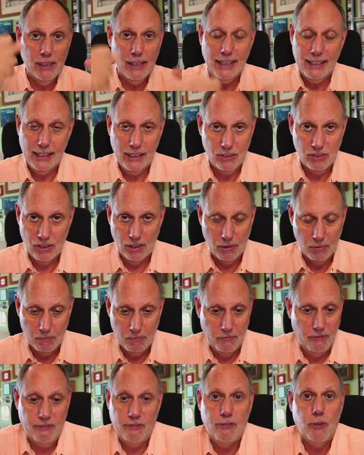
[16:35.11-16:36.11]
like it's a
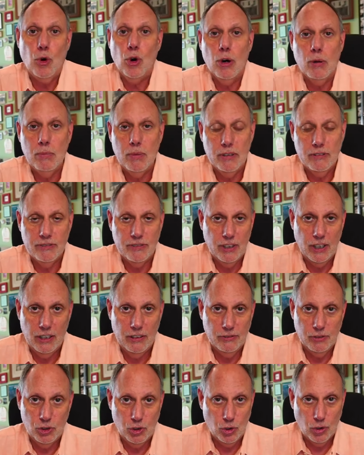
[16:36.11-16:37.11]
form of,
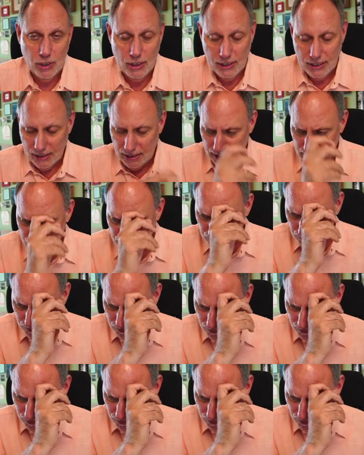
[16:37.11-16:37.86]
of storytelling.